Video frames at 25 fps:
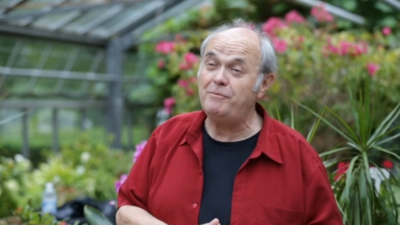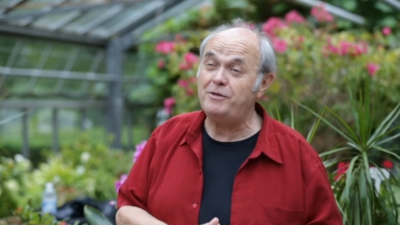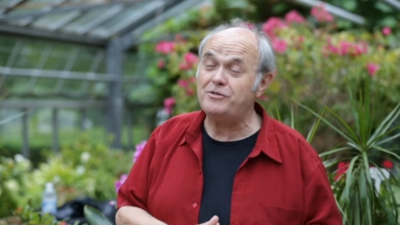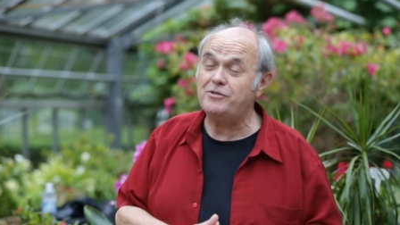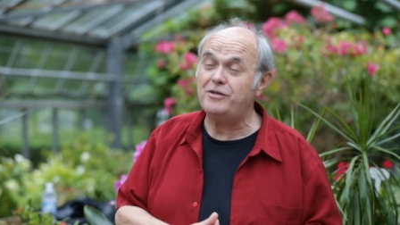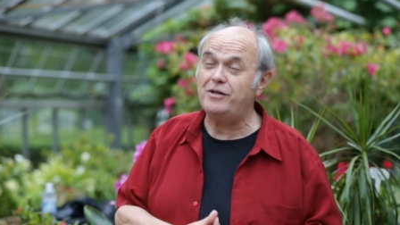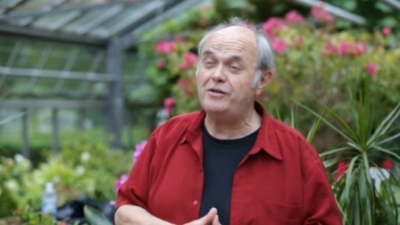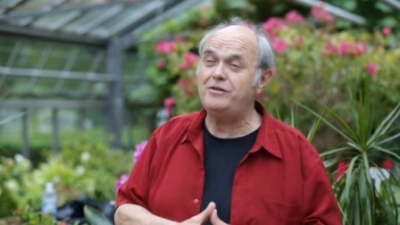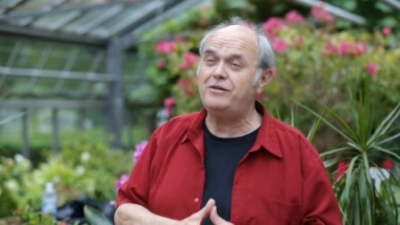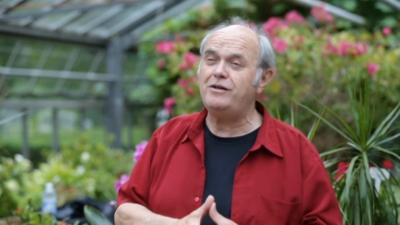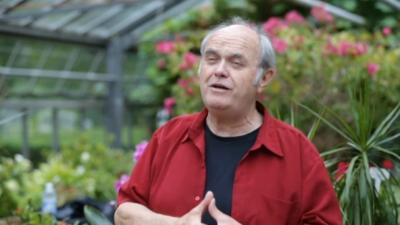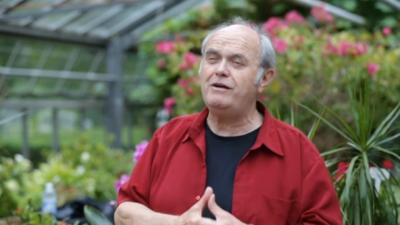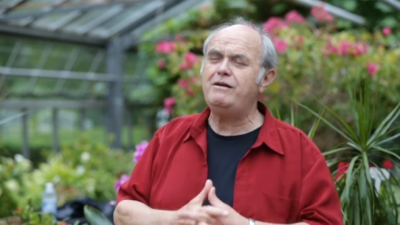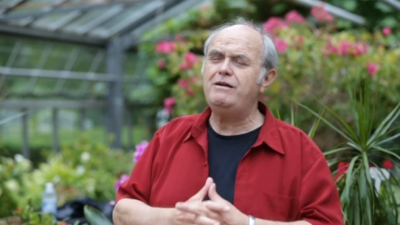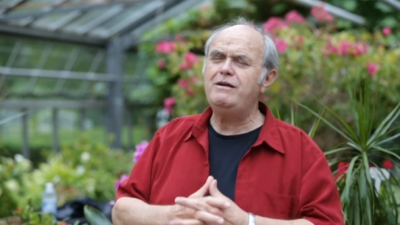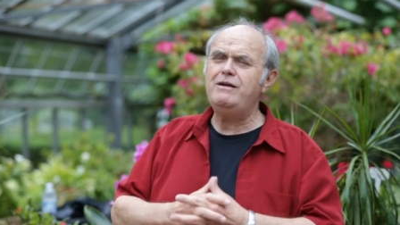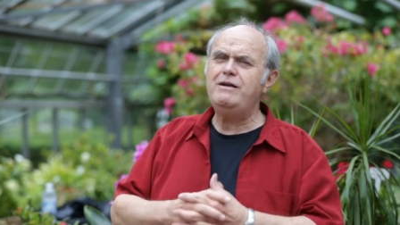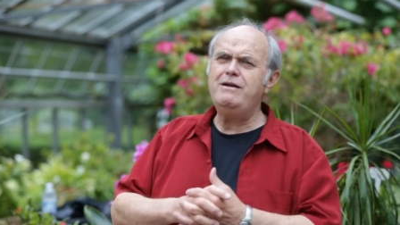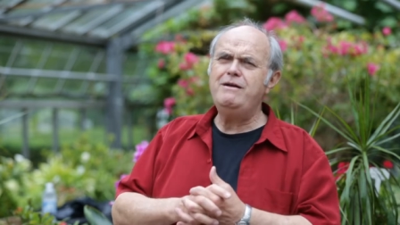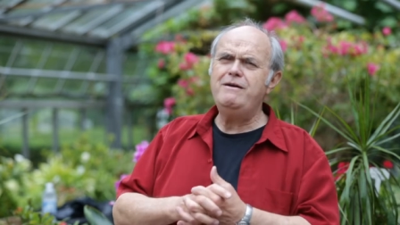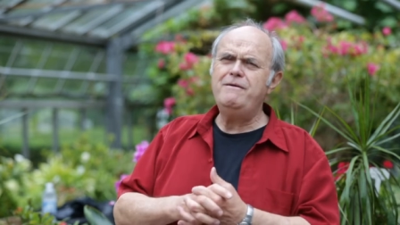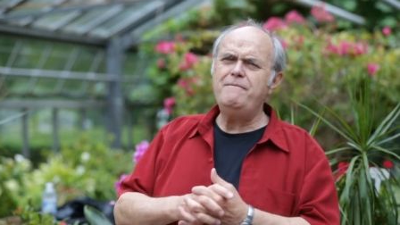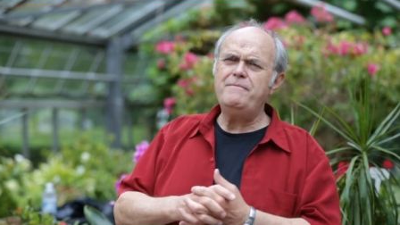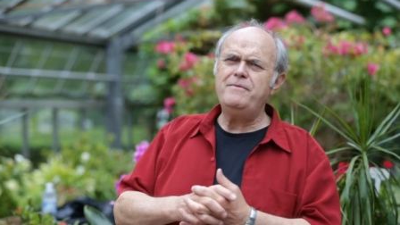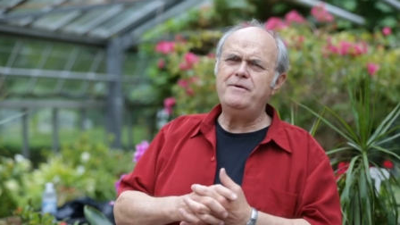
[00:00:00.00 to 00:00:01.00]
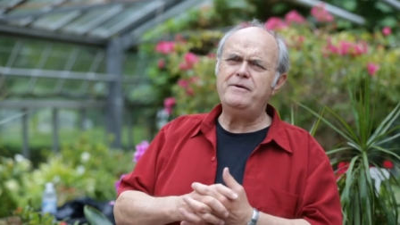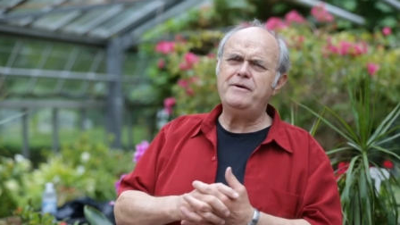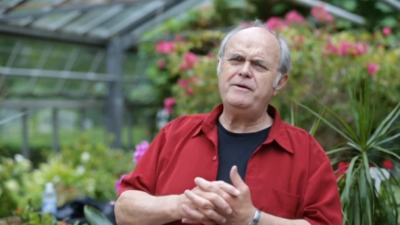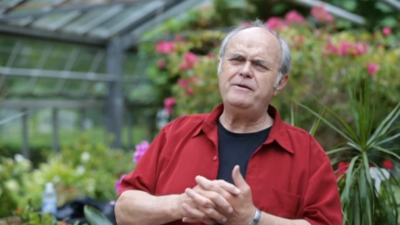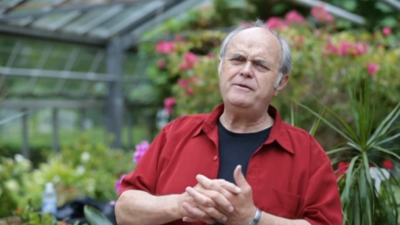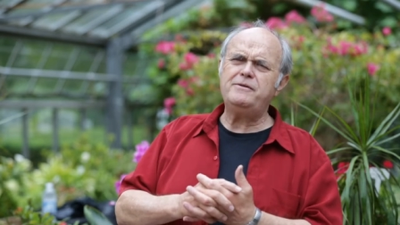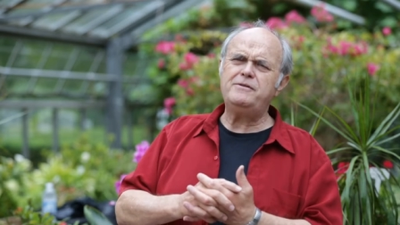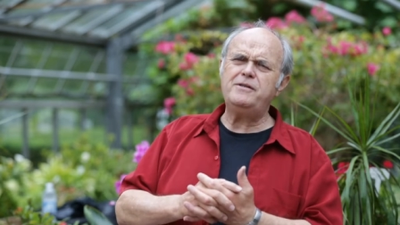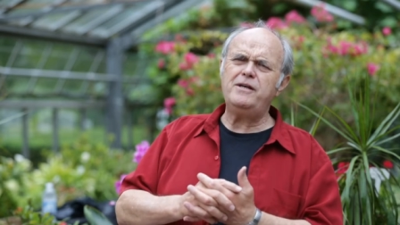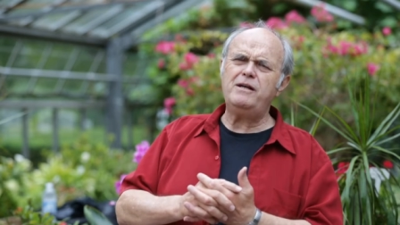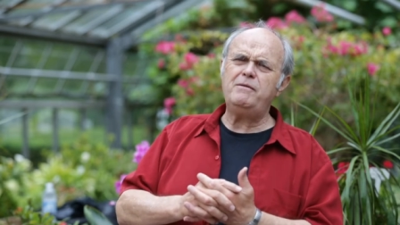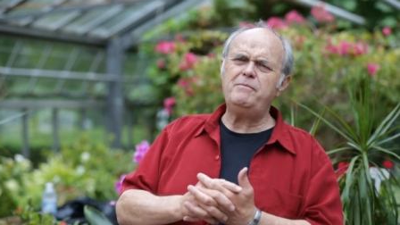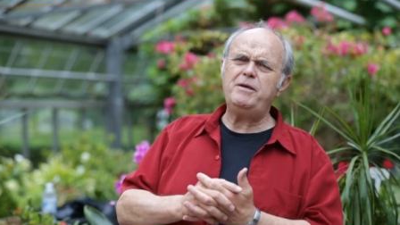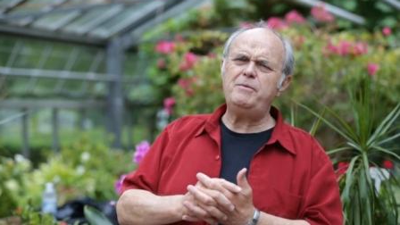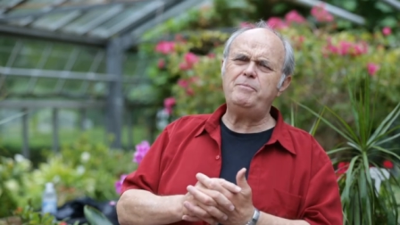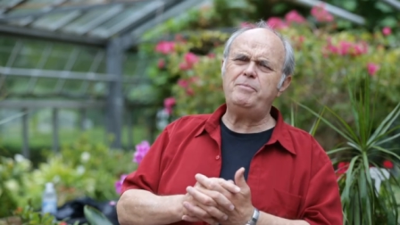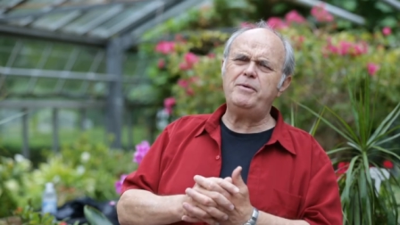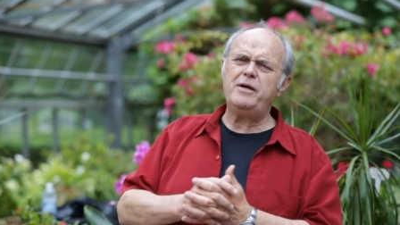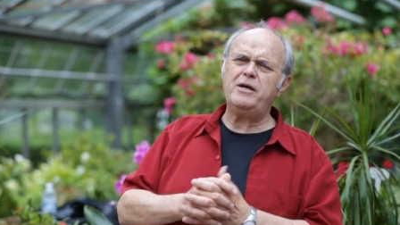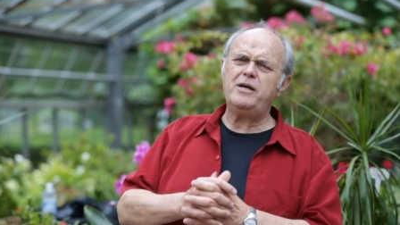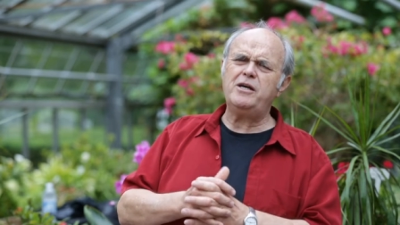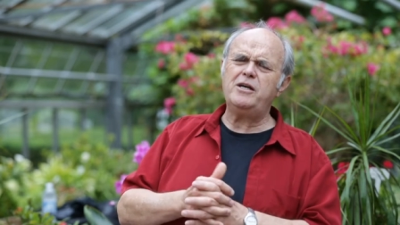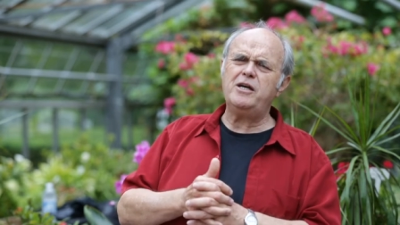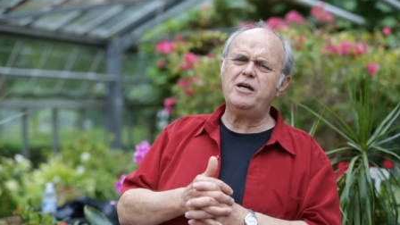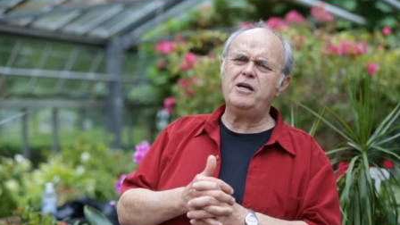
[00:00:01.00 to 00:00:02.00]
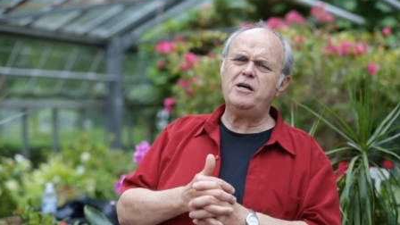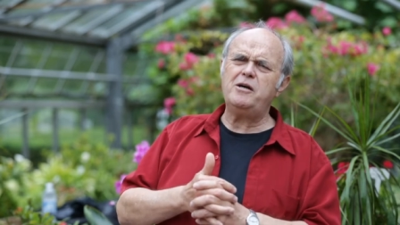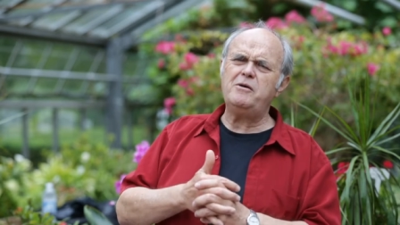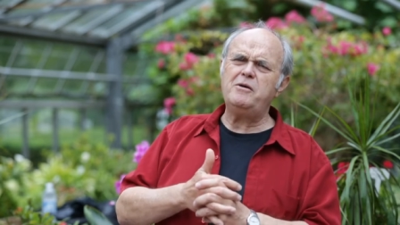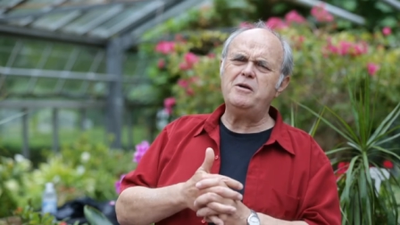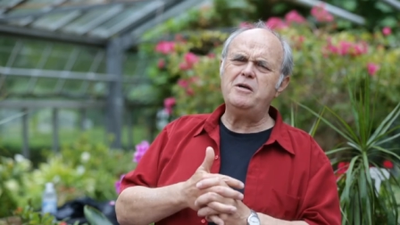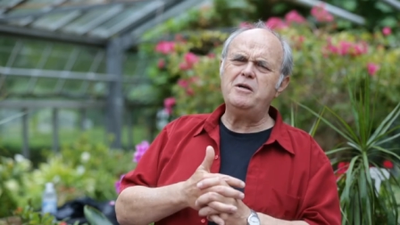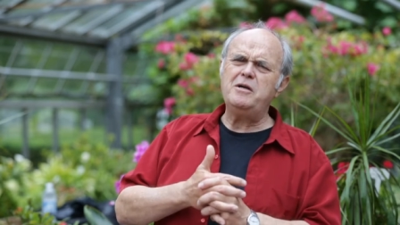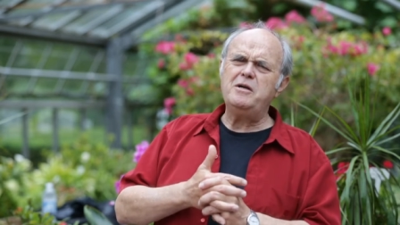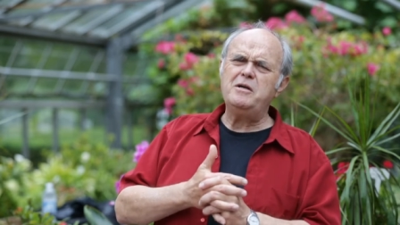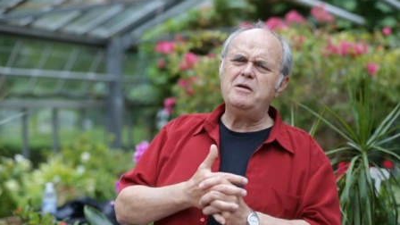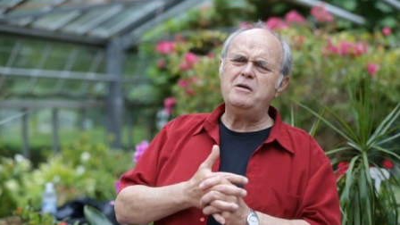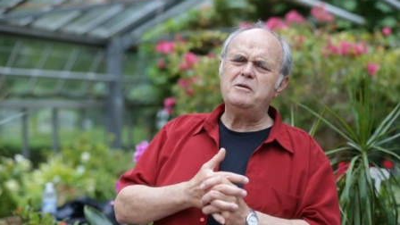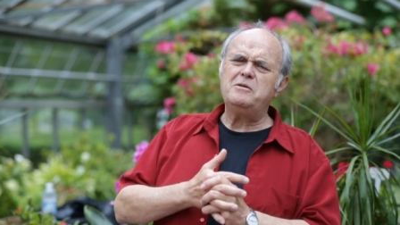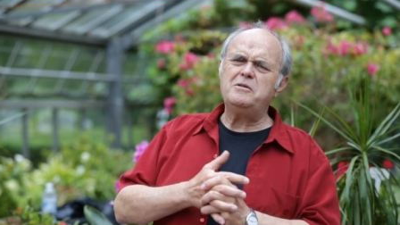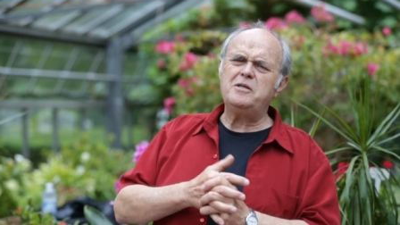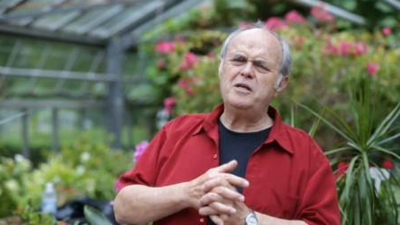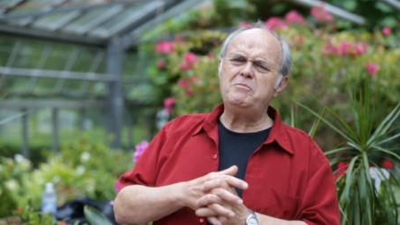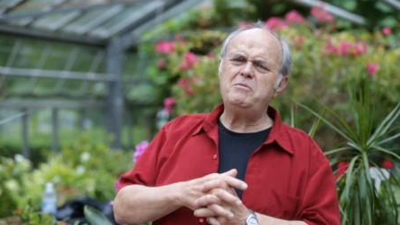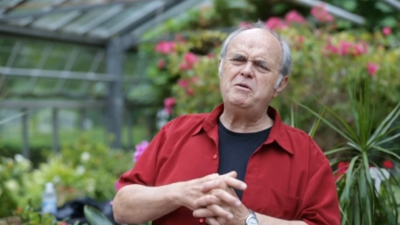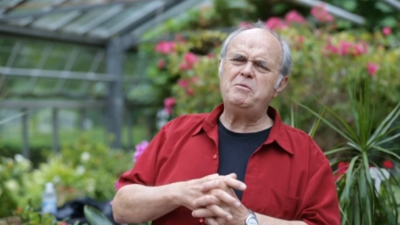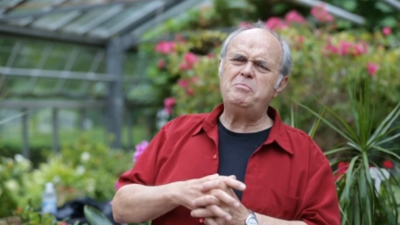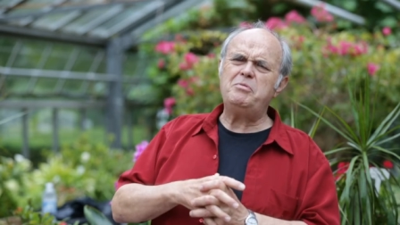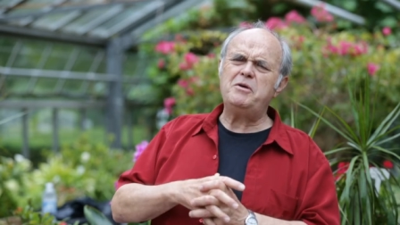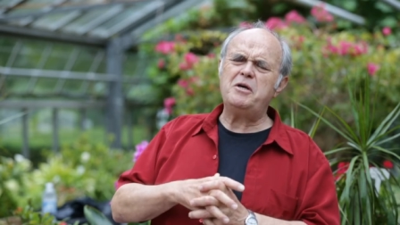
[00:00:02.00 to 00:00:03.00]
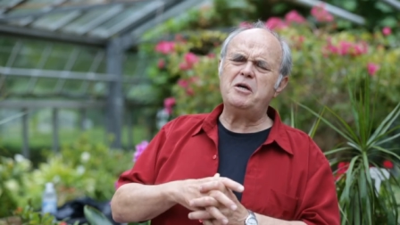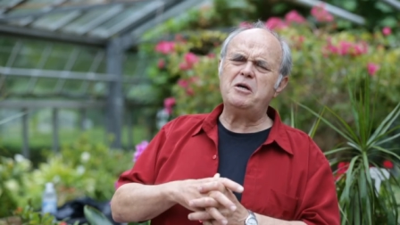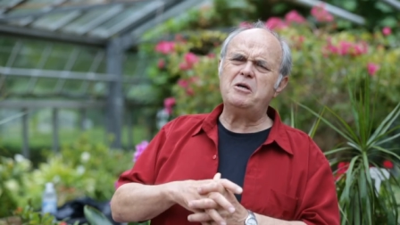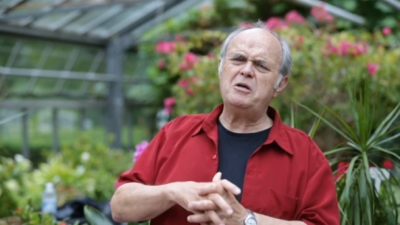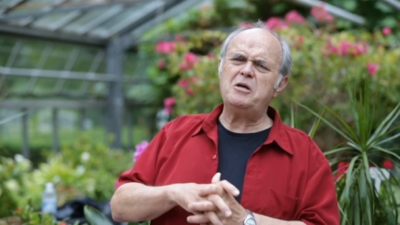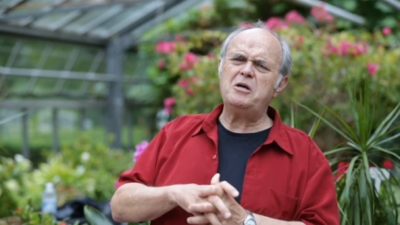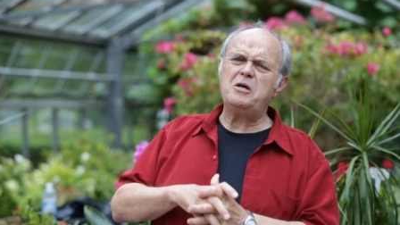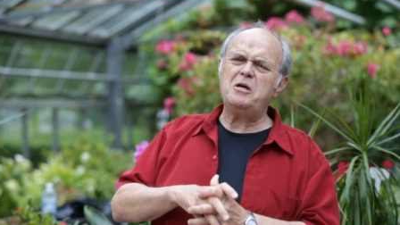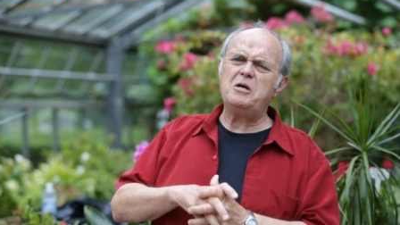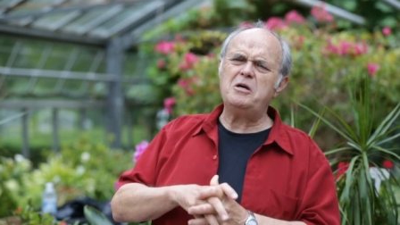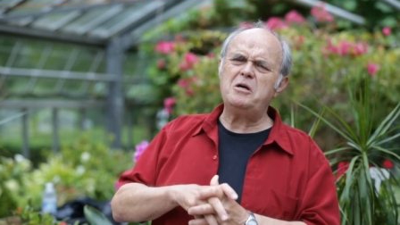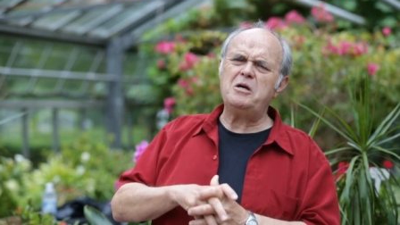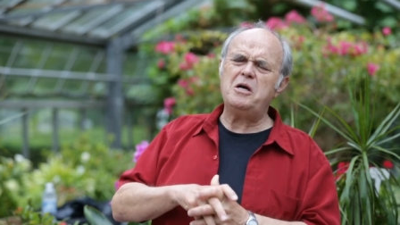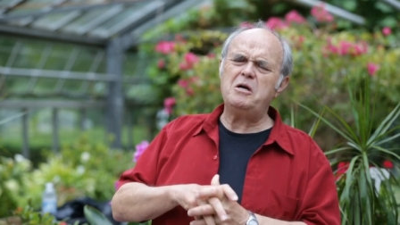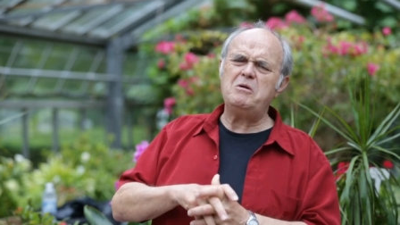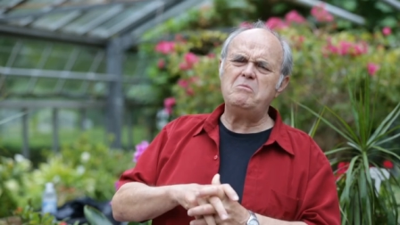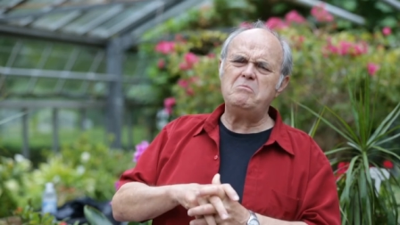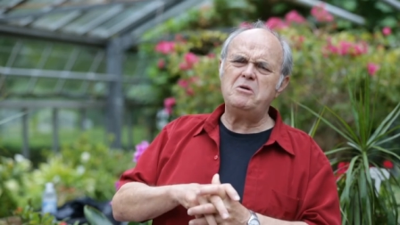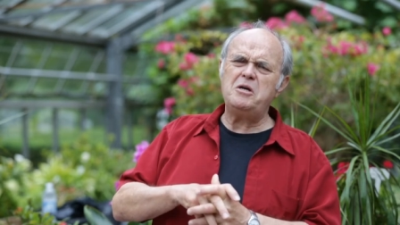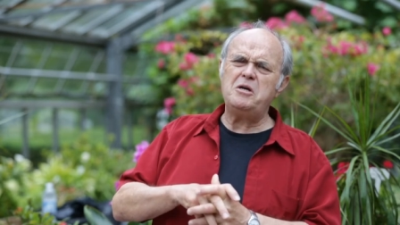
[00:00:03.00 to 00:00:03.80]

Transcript: He said, uh, uh, tell me, Peg, uh, tell me, Peg, uh, I